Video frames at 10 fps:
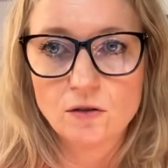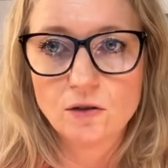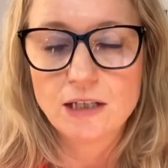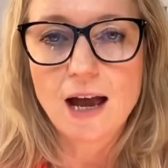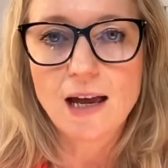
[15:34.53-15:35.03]

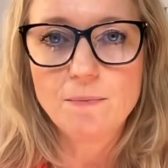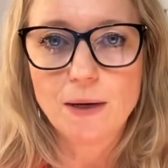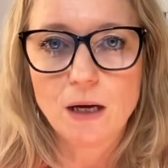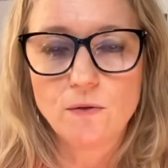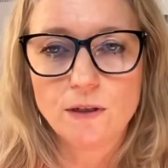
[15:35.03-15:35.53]
Time
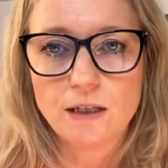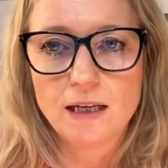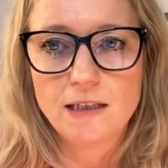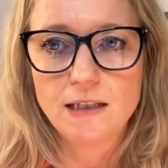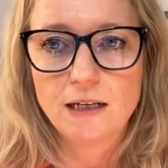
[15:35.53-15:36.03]
bound
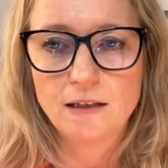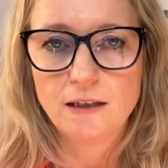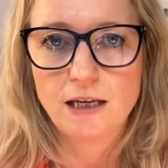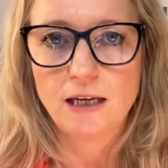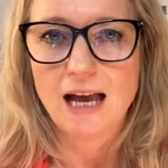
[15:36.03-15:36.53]
is another
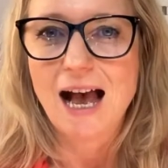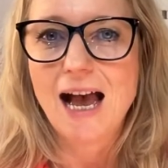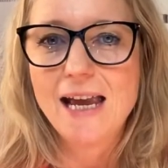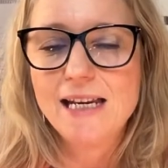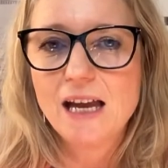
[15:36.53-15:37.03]
thing.
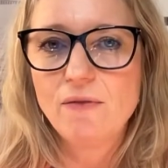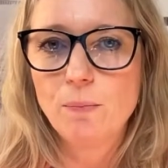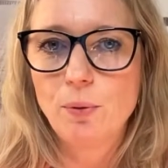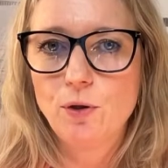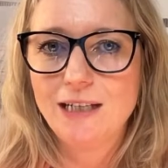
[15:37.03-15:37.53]
I never
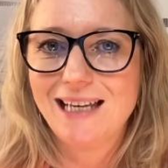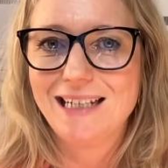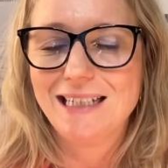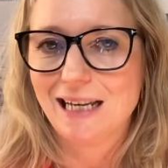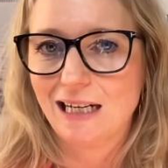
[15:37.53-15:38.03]
put any
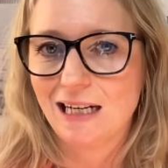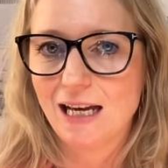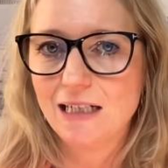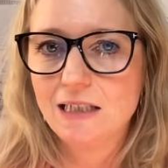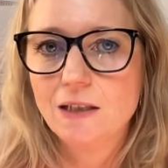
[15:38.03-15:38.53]

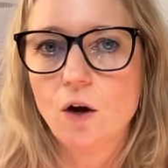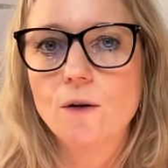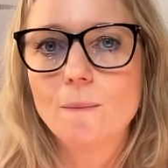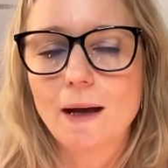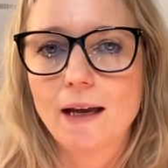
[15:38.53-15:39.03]
deadlines
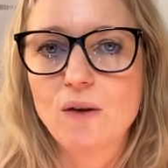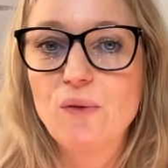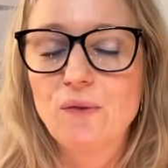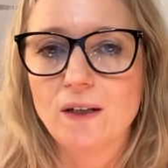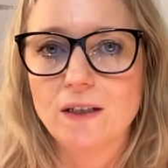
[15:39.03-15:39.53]
on my
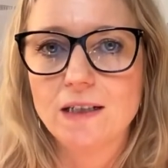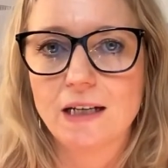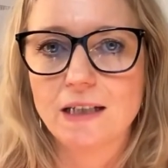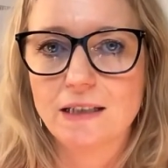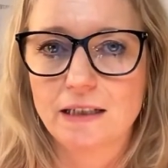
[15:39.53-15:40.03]

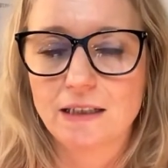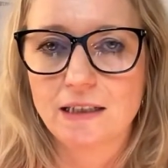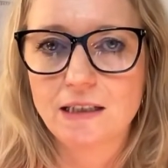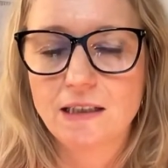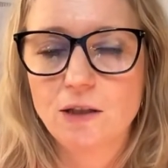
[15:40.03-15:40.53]
fantastic
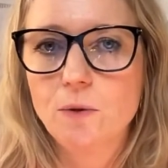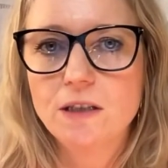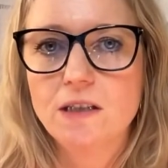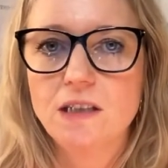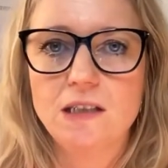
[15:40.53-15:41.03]
list. It
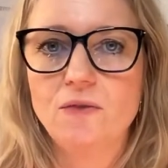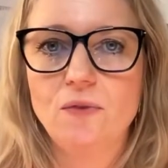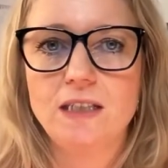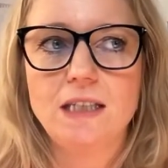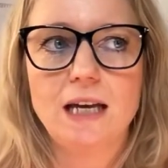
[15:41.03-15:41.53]
wasn't as if
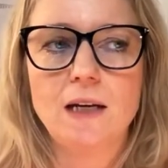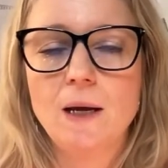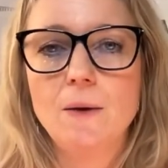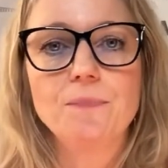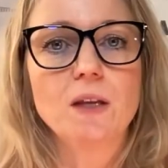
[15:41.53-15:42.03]
I said,
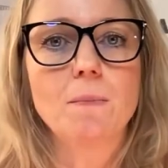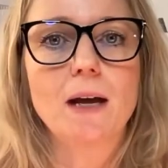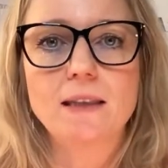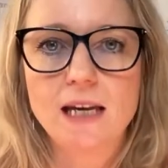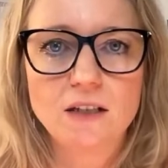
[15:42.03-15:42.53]

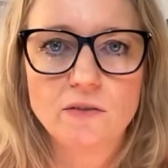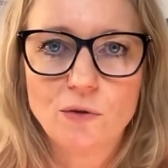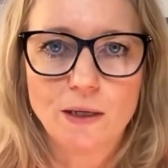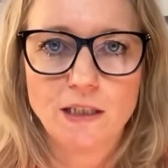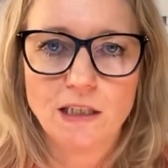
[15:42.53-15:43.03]
by the end of
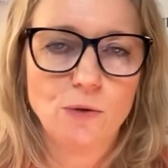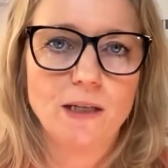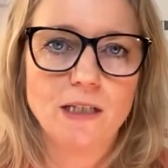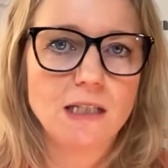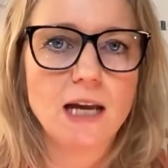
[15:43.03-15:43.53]

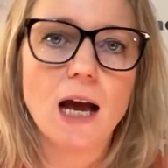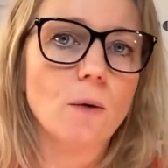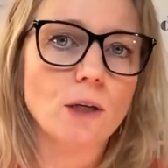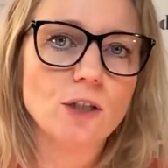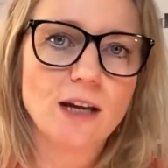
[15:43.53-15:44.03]
2020, I
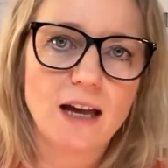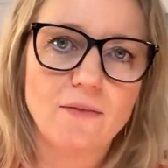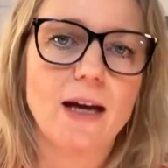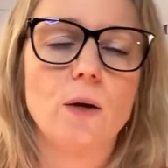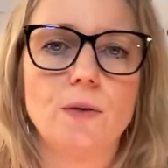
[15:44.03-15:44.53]
want to have a
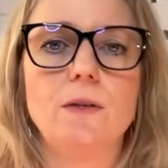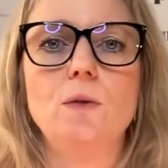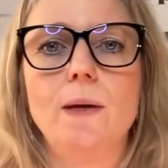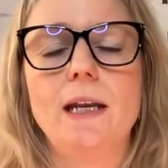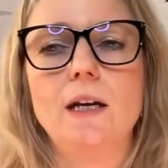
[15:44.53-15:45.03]
house in
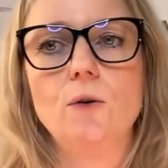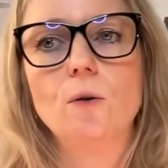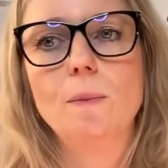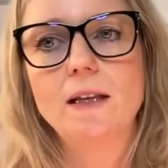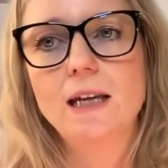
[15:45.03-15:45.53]
Sweden, or
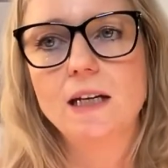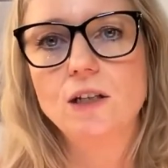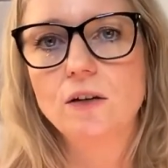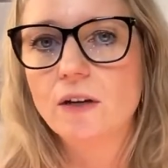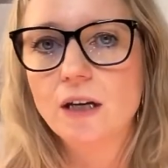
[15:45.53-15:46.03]
by the
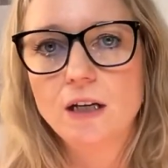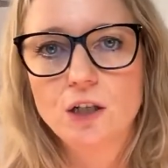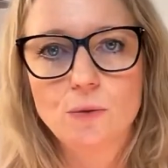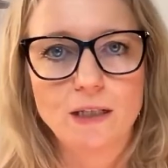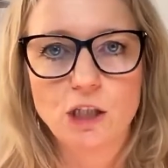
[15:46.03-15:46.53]
end of
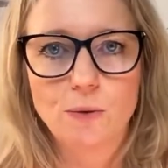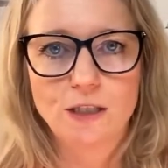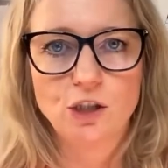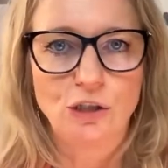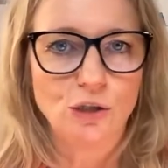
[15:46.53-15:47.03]

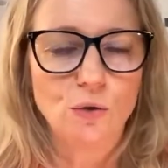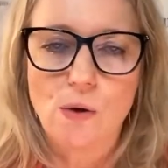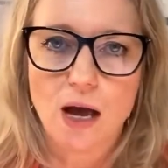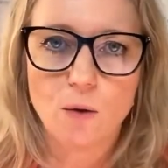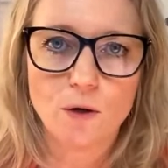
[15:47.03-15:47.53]
2022,
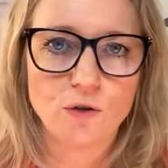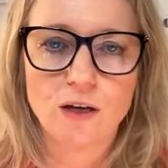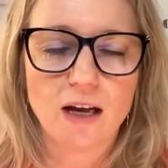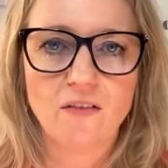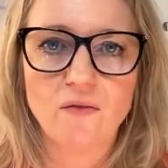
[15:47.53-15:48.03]
I want to
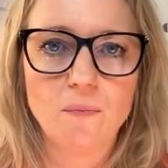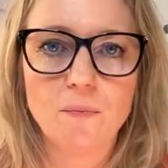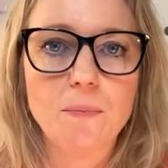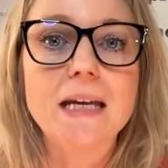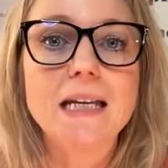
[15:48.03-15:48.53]
have
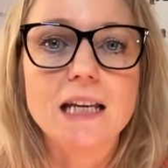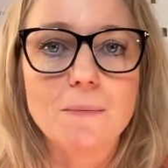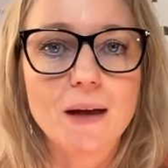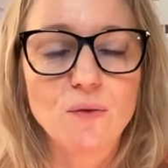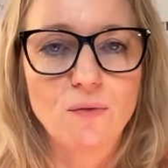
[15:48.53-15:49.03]
been in
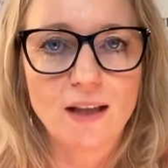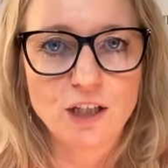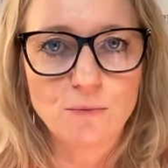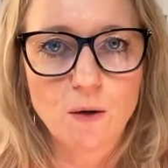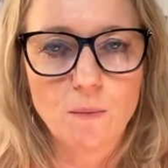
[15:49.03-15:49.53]
my
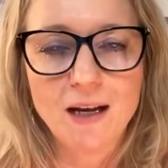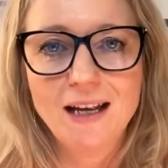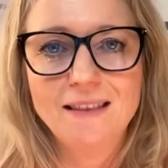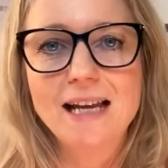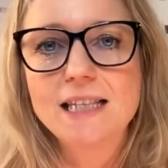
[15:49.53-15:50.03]
flash mob.
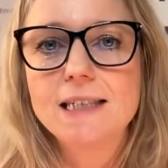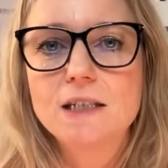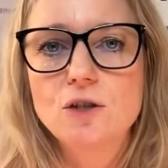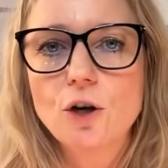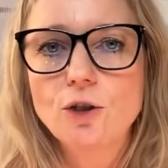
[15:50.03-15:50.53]
That's
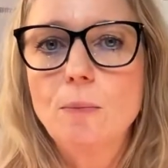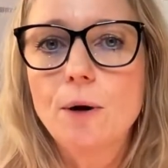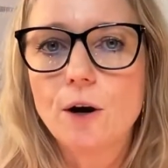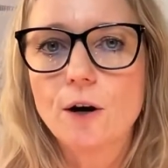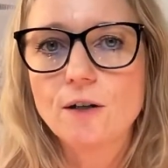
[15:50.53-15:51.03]
not
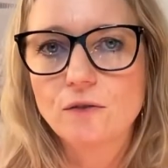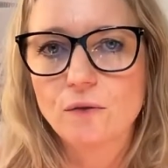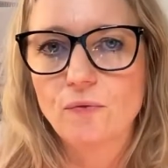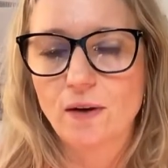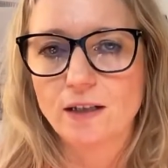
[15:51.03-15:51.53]
part of the
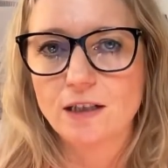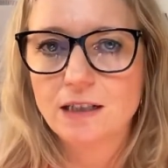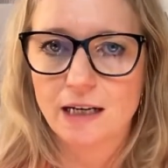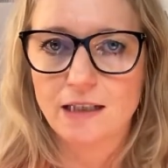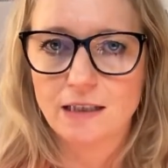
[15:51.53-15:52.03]

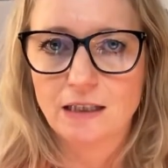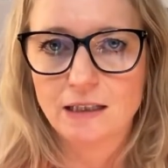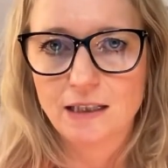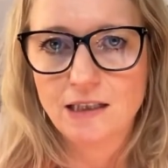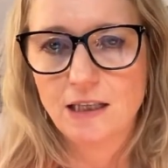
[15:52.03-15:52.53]
fantastic
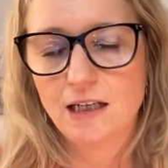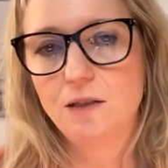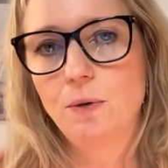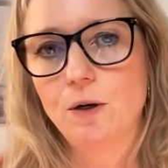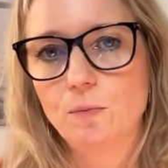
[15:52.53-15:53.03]
list. That is
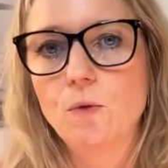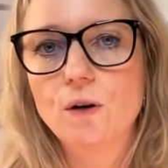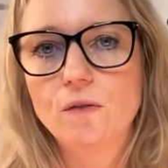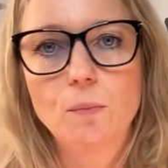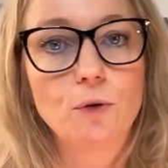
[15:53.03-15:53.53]
part more
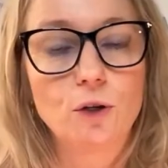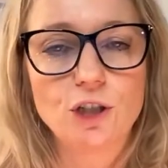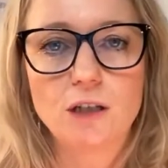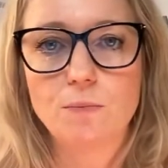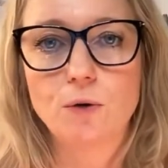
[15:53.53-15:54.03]
of a
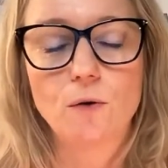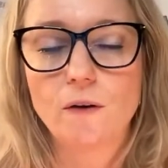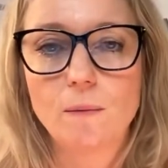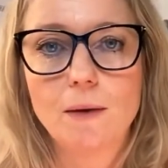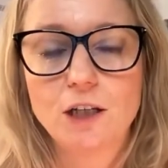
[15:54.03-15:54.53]
project
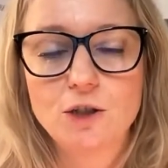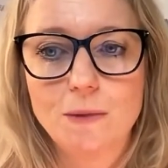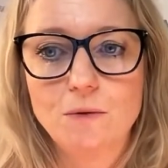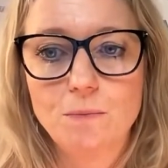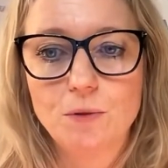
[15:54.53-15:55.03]
program
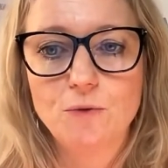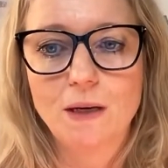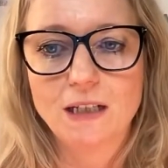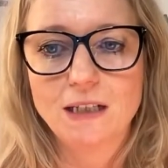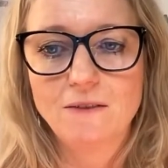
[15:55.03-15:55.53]
management
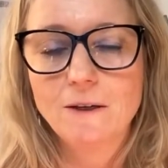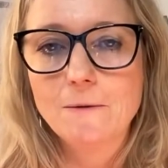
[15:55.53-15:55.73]
perspective.